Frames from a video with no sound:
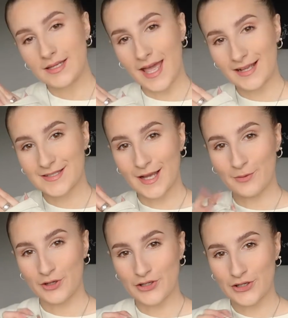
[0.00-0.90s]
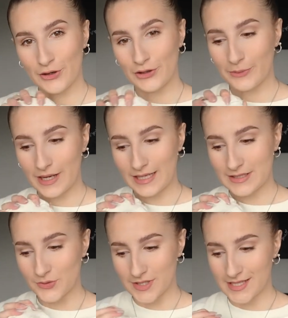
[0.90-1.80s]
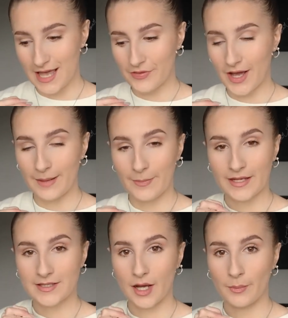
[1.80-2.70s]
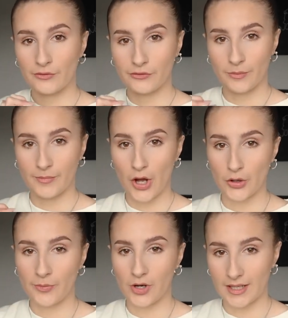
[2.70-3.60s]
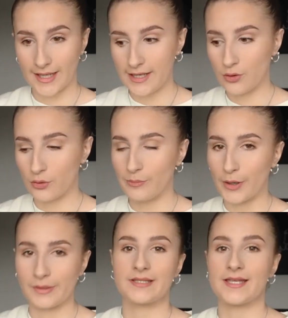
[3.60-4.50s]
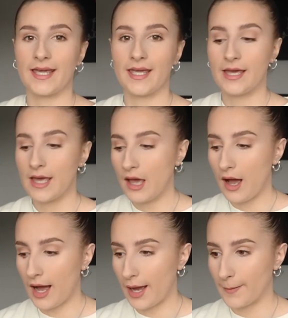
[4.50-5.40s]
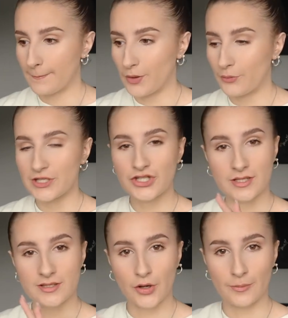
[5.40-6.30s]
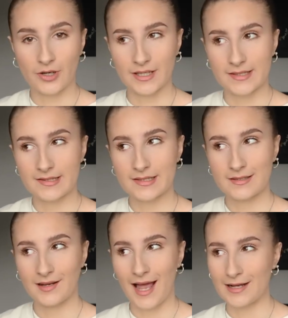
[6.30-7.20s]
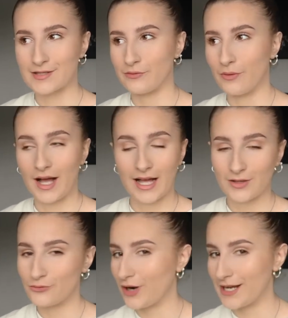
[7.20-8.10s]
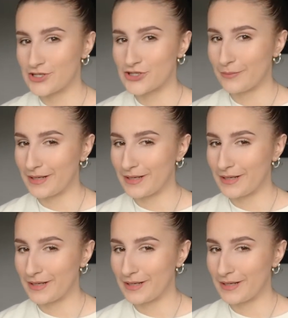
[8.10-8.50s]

Next, I'm going to show you a little set that I picked up from Opoly, or Bow and Tee, which is Opoly's activewear range, I